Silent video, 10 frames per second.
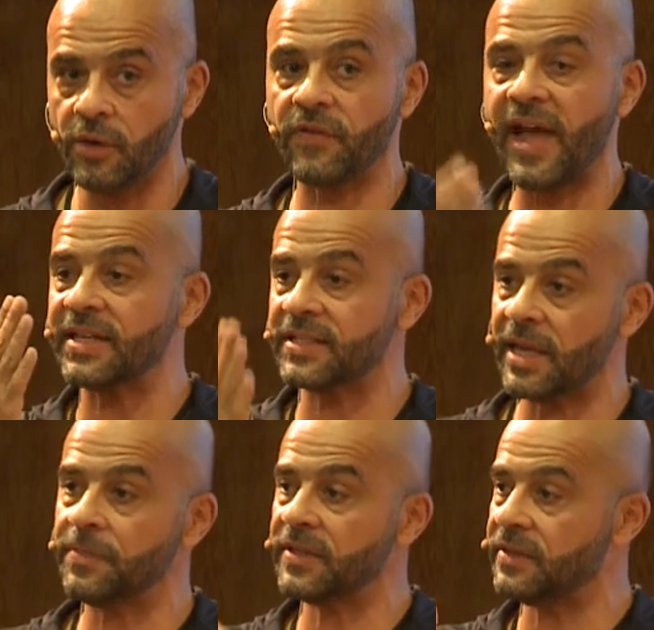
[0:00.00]
You've
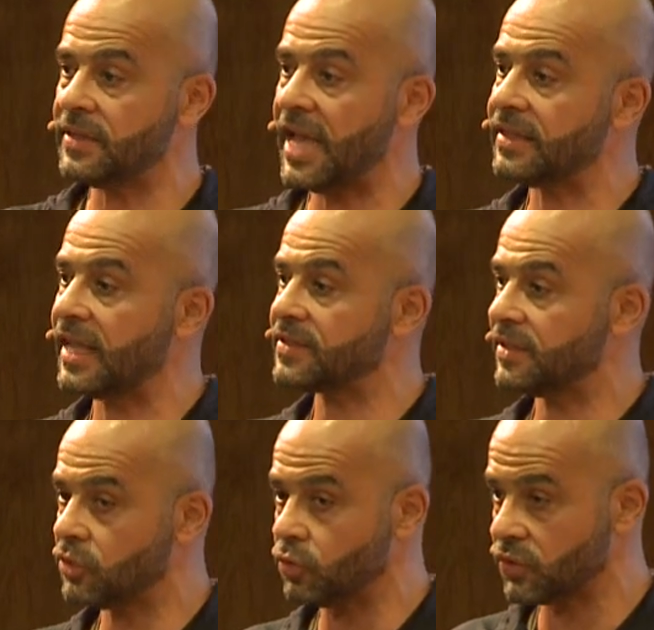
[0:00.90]
accepted that as the
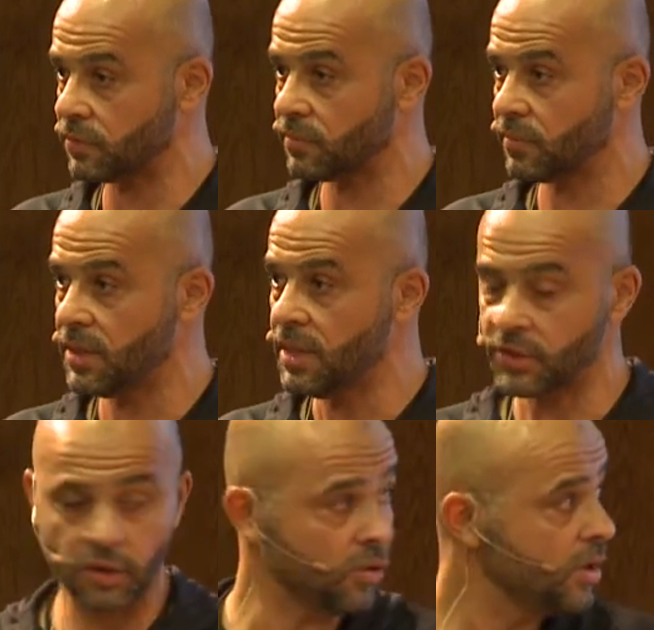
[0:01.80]
truth.
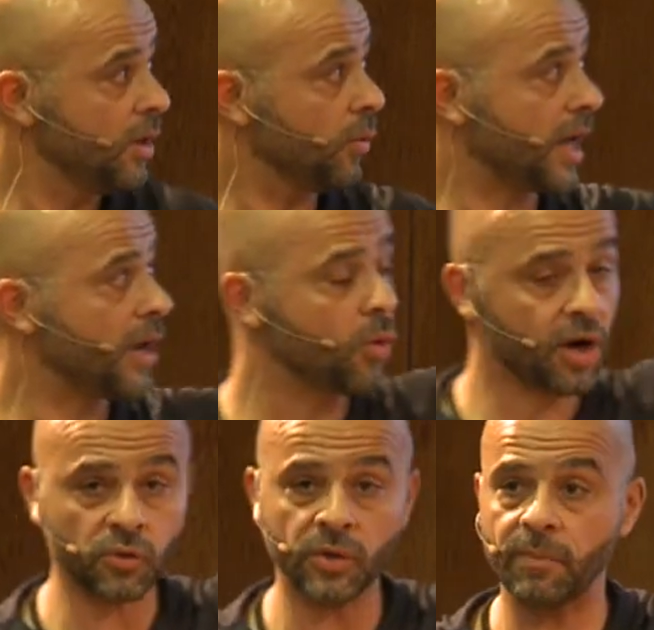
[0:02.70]
So when I
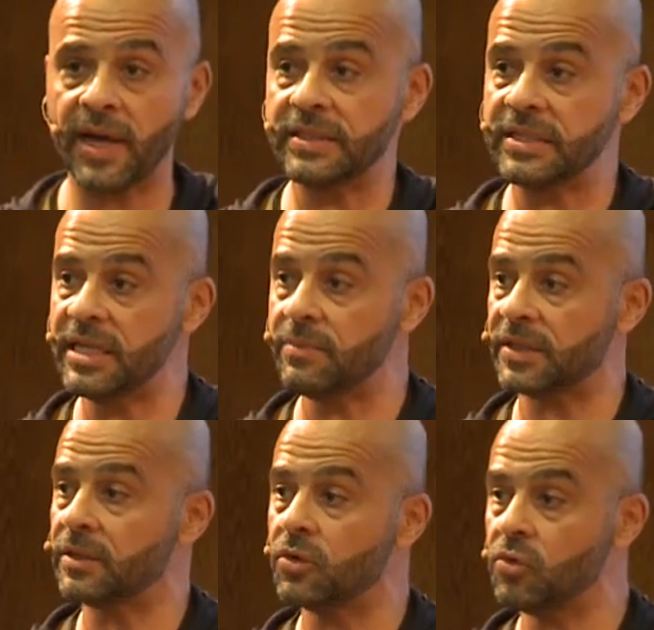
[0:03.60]
worked with my
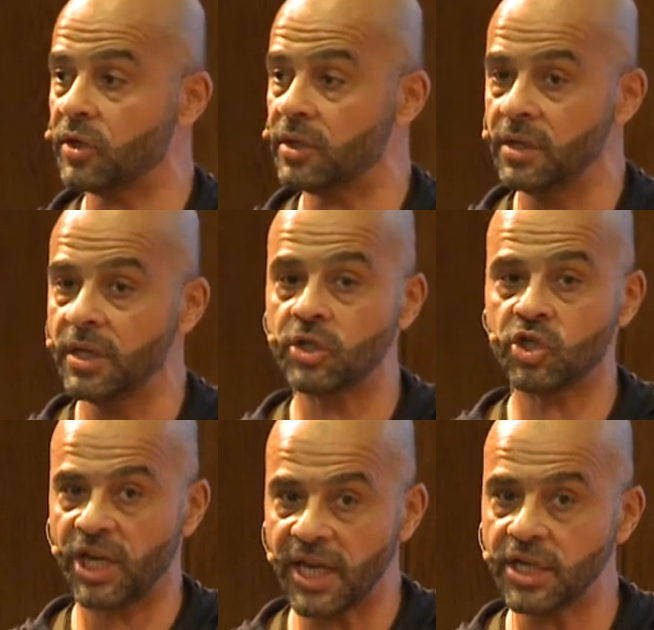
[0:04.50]
teams in Google,
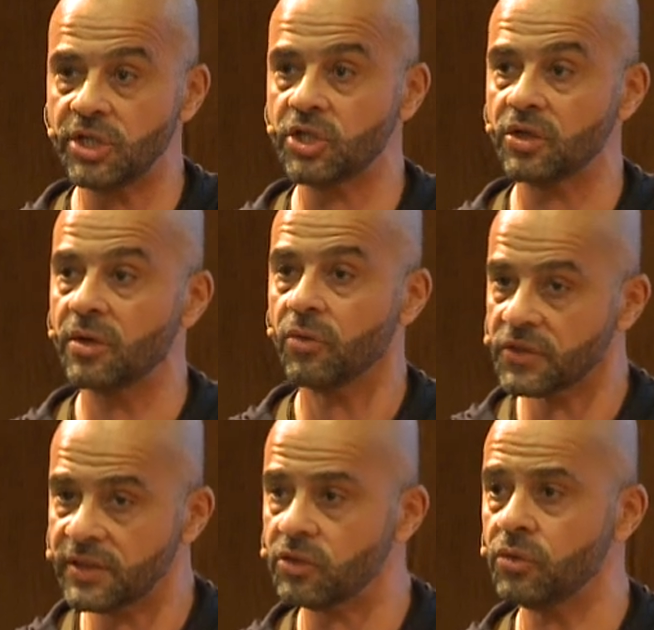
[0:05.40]
change
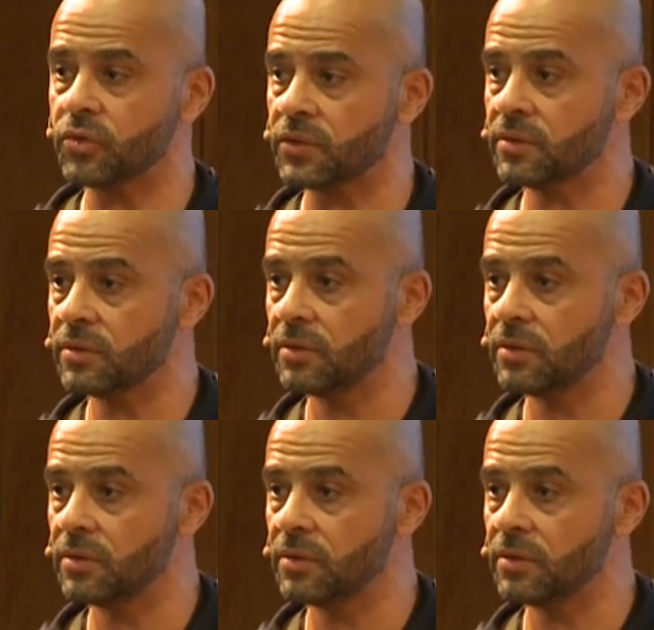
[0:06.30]
was the truth.